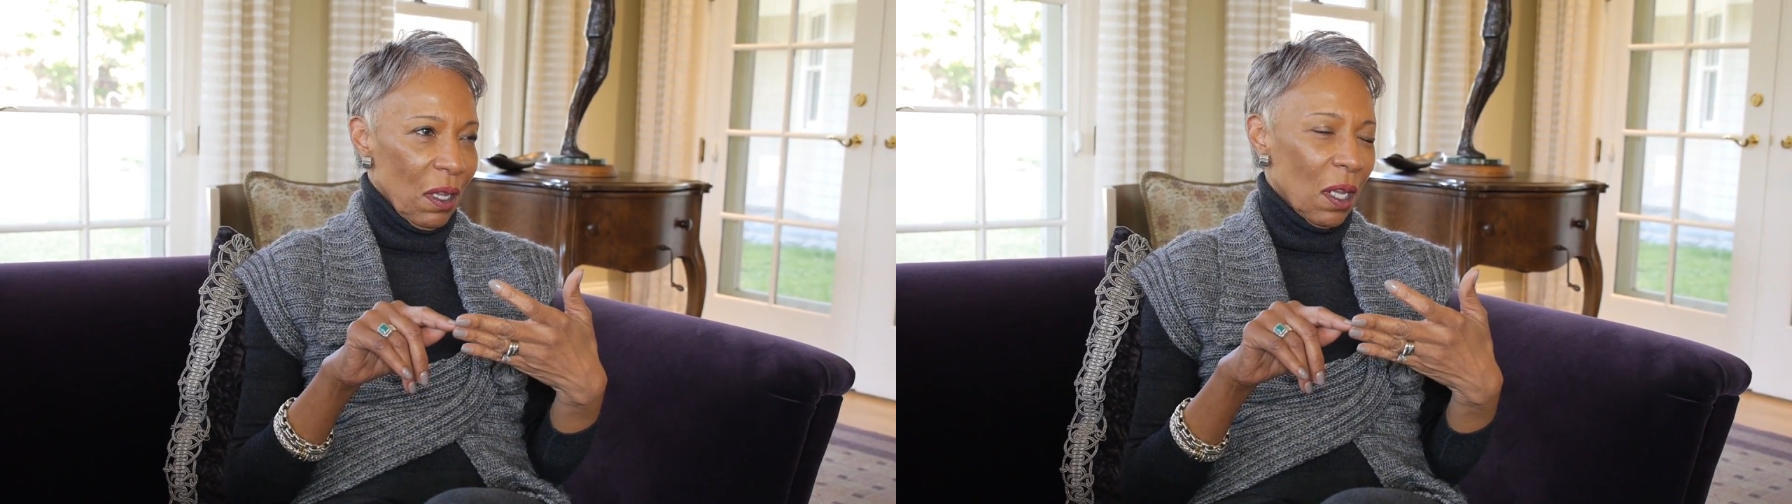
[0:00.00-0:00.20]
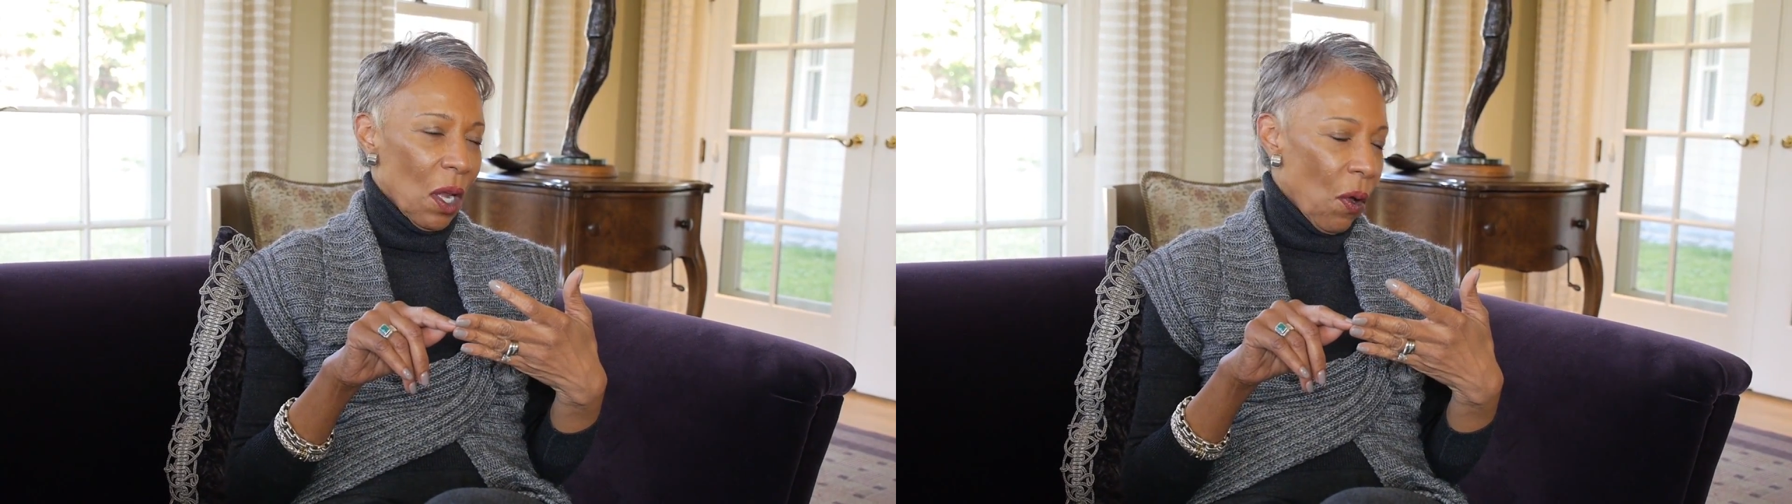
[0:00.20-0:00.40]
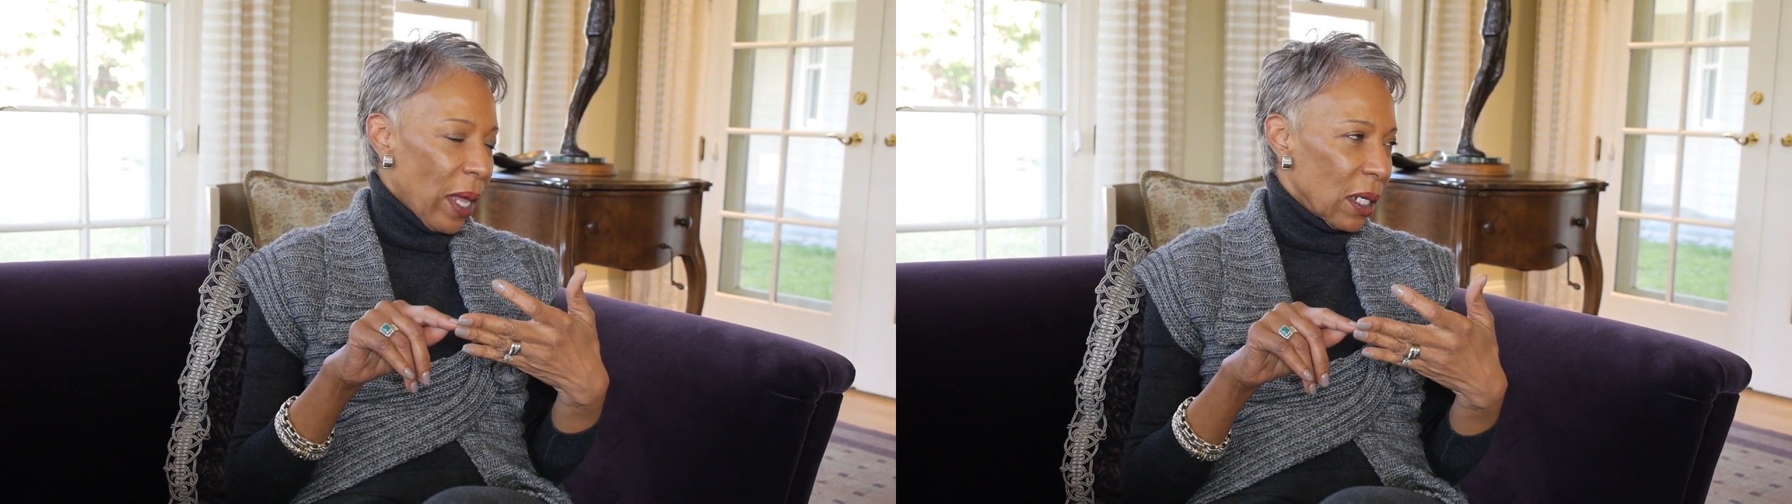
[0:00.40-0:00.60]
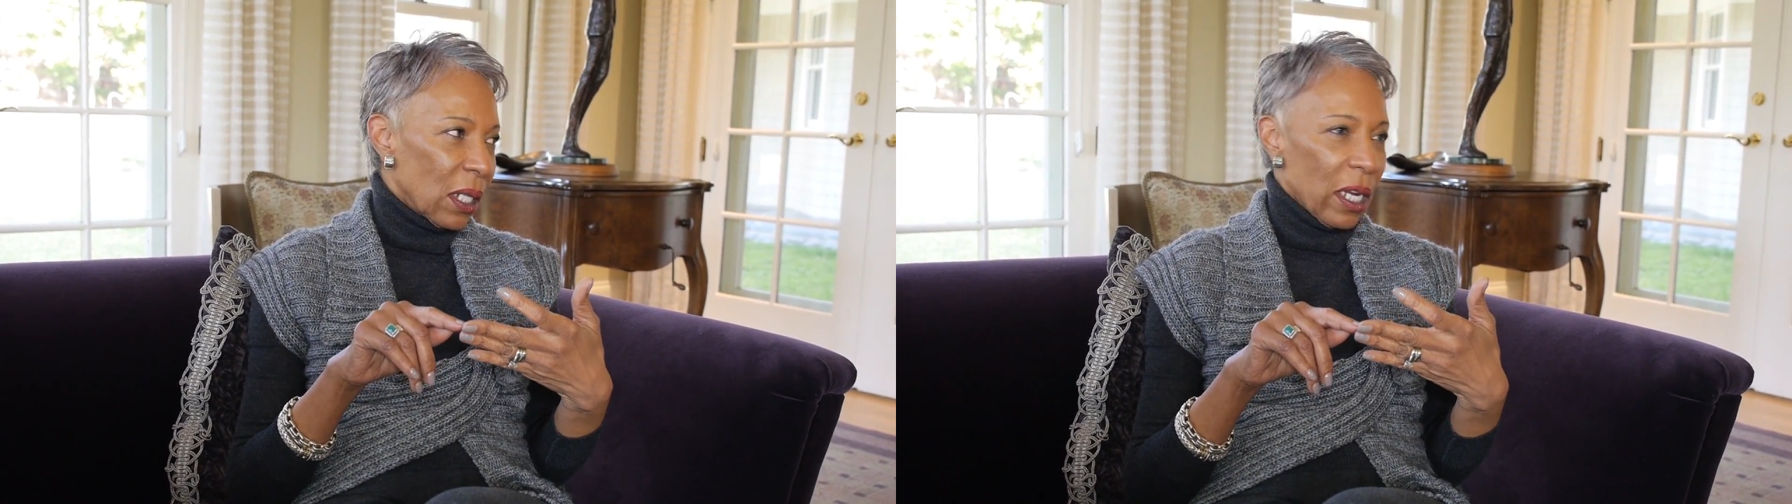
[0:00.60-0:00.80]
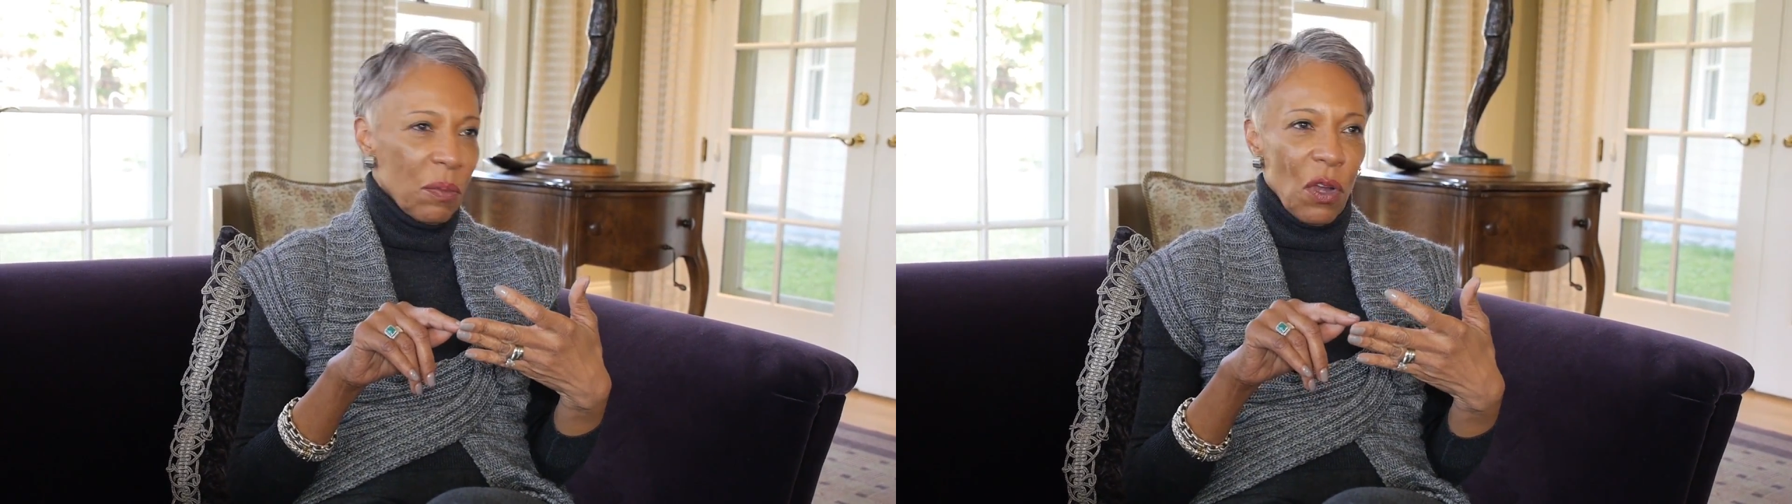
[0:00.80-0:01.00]
I didn't
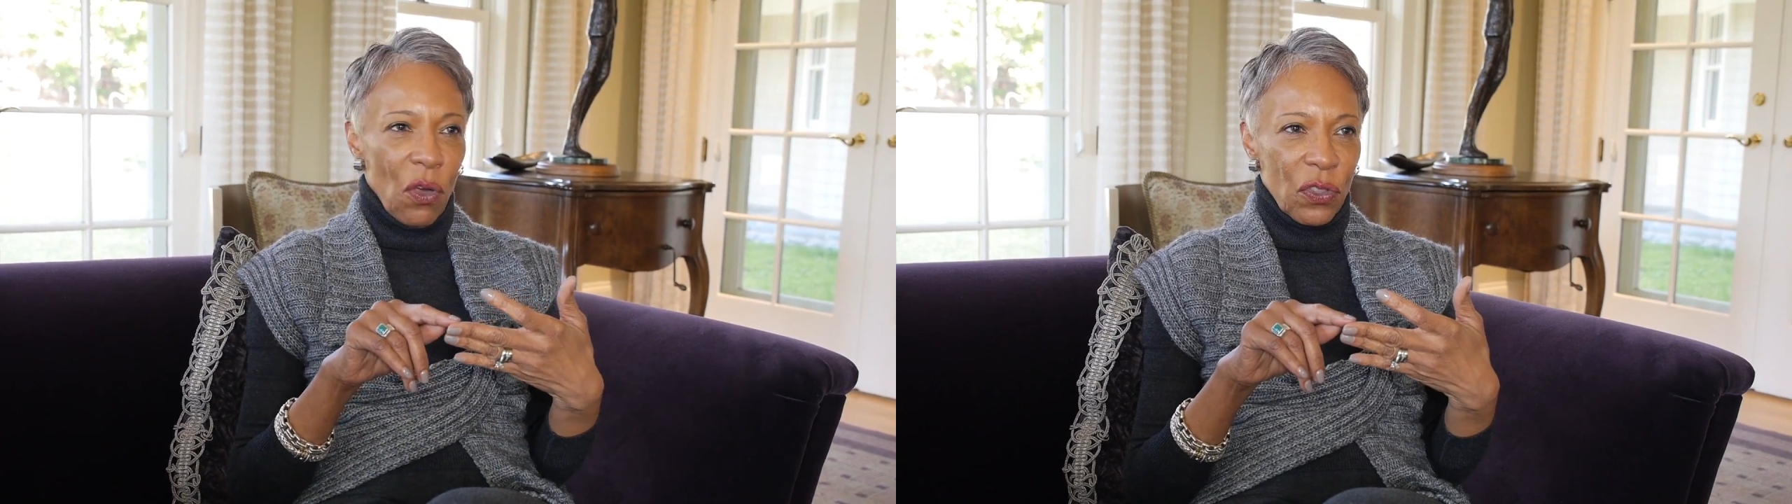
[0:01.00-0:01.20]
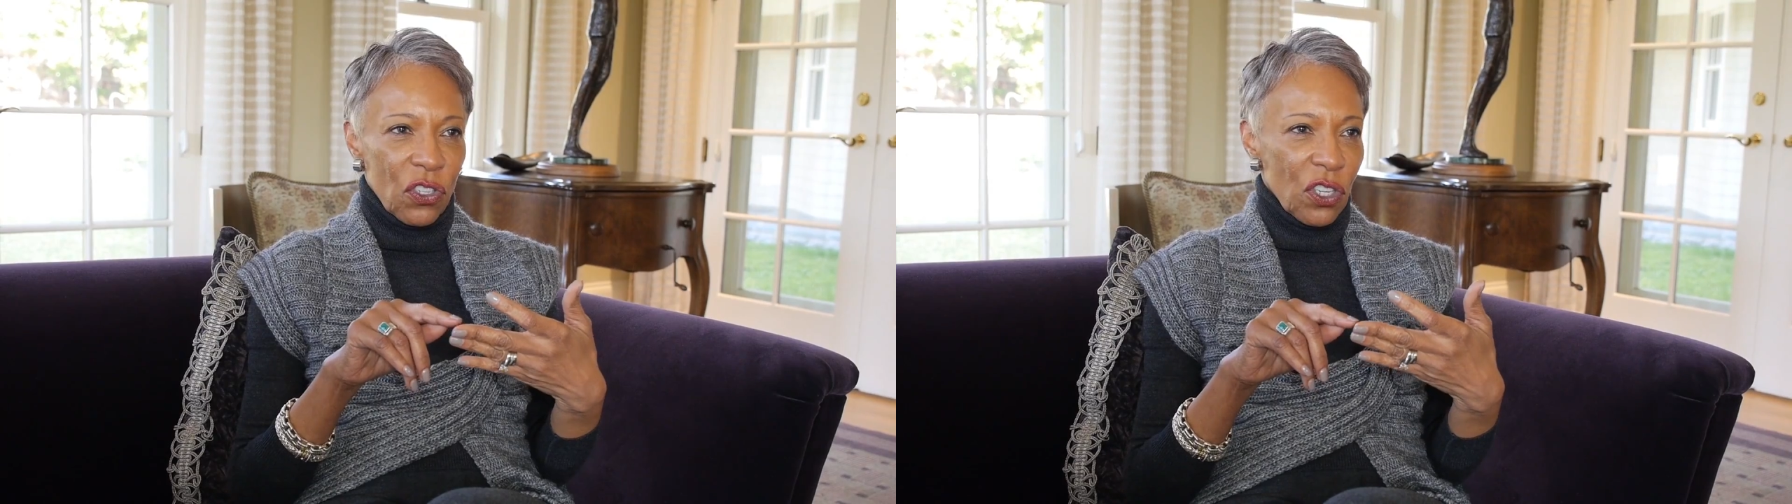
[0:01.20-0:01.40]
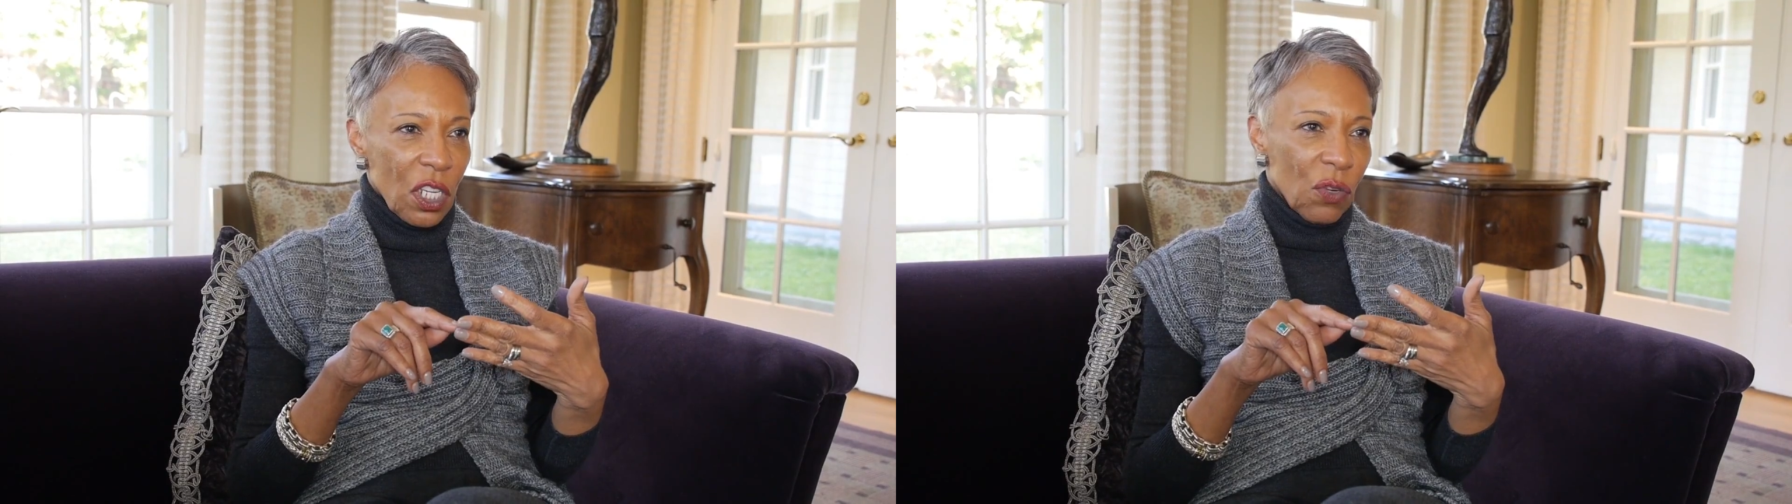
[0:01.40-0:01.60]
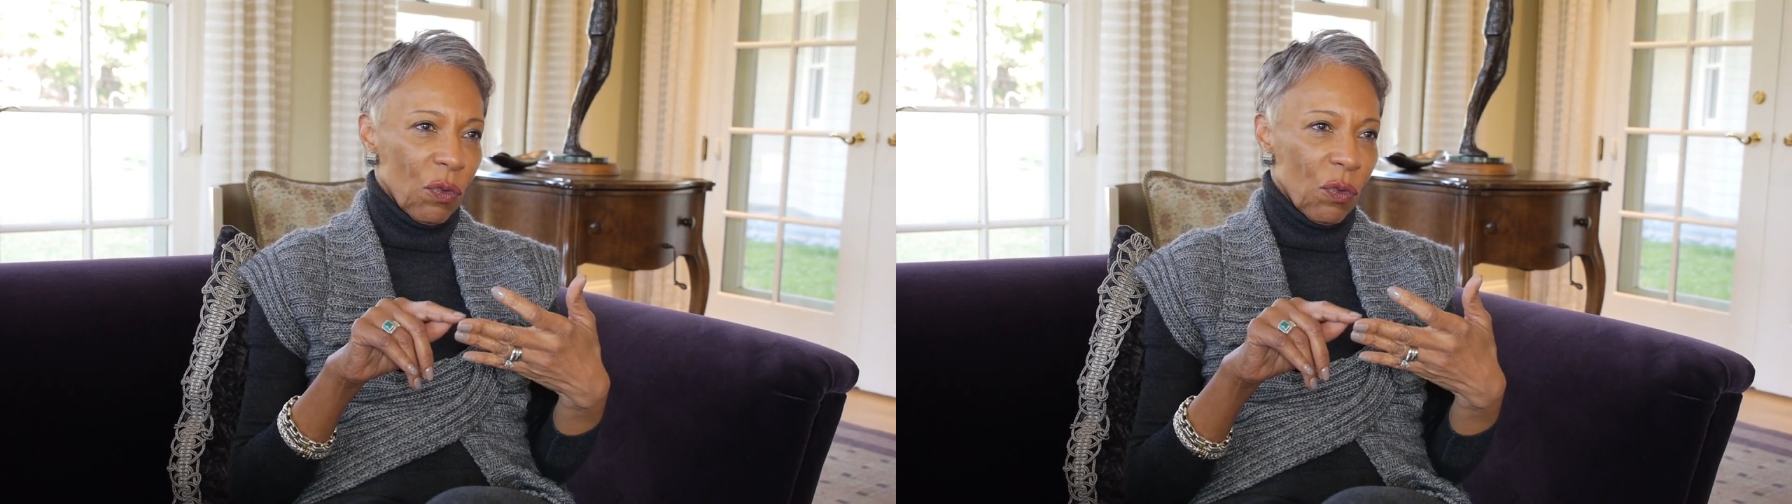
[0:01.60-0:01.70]
let him know that she could